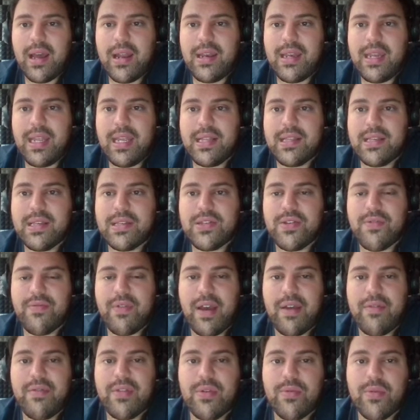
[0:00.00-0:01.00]
Need to
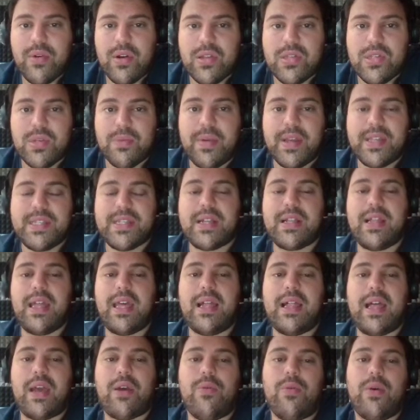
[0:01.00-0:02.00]
survive in the world. So basically,
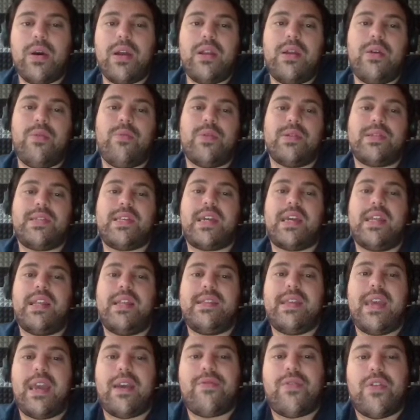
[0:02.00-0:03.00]
like, what's it going to
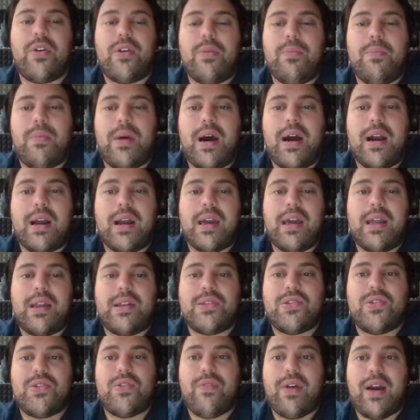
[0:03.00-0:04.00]
take for manga to
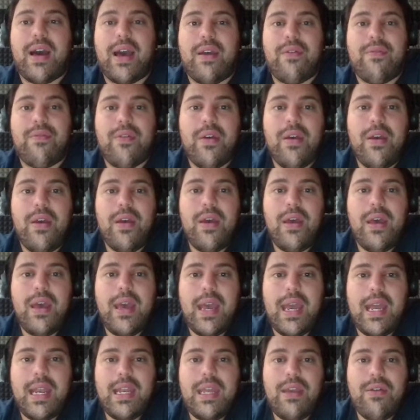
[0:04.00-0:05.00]
survive?
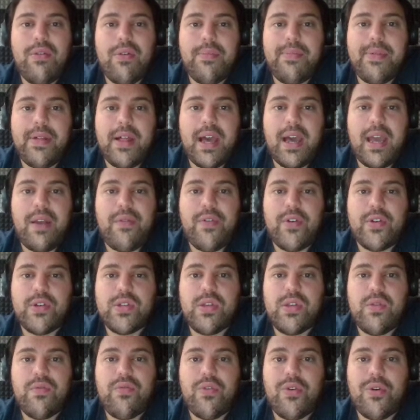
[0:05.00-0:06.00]
And he replied, first
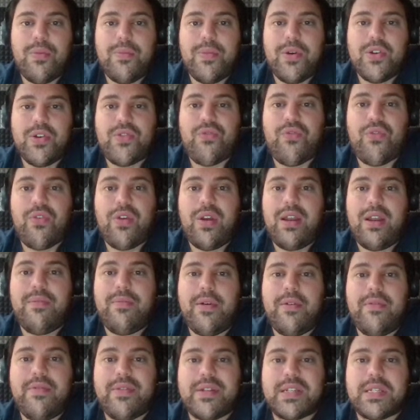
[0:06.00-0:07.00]
and foremost, freedom
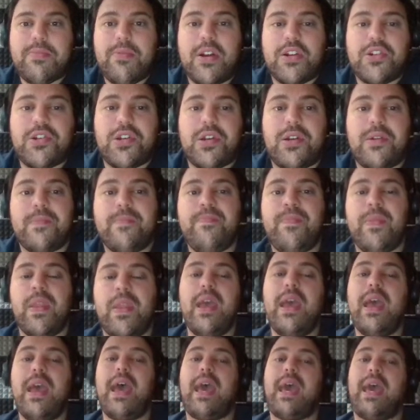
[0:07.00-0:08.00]
of expression.
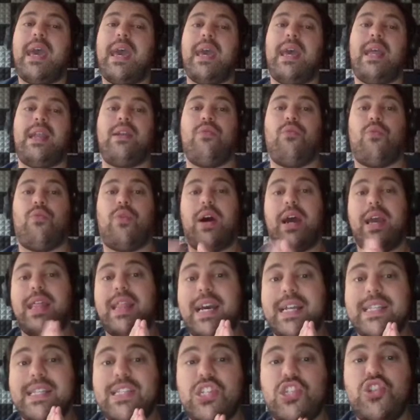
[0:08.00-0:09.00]
And why
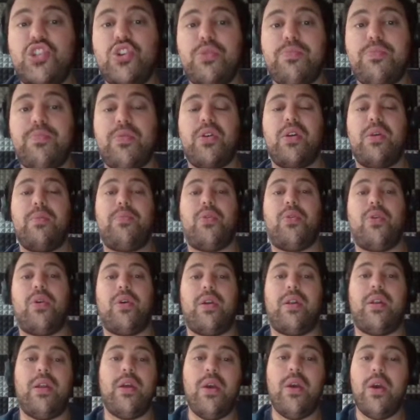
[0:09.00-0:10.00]
that's super
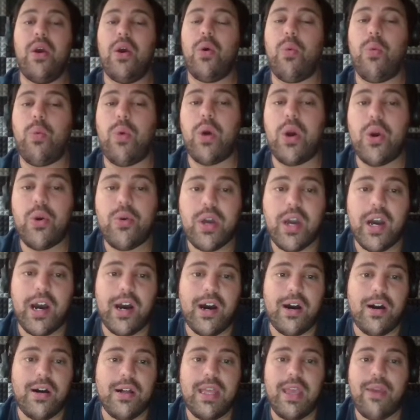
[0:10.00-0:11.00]
important. Woke
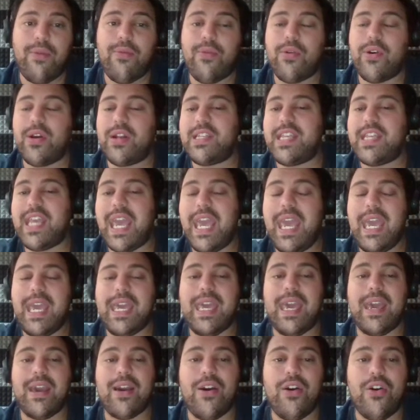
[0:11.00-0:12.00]
Hollywood
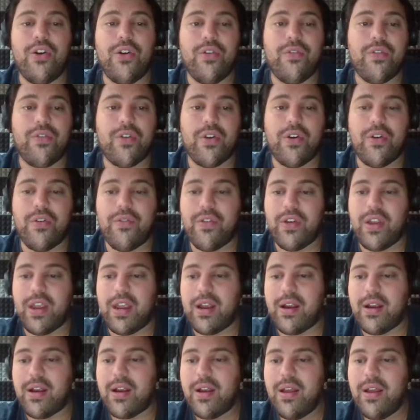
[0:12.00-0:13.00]
taking over
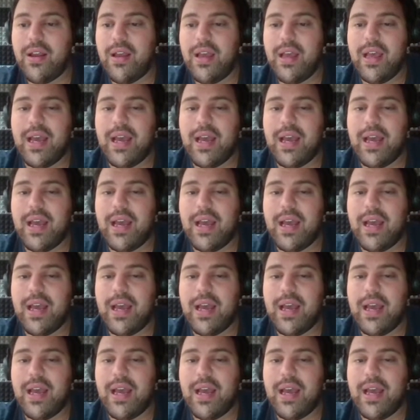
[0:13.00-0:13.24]
here.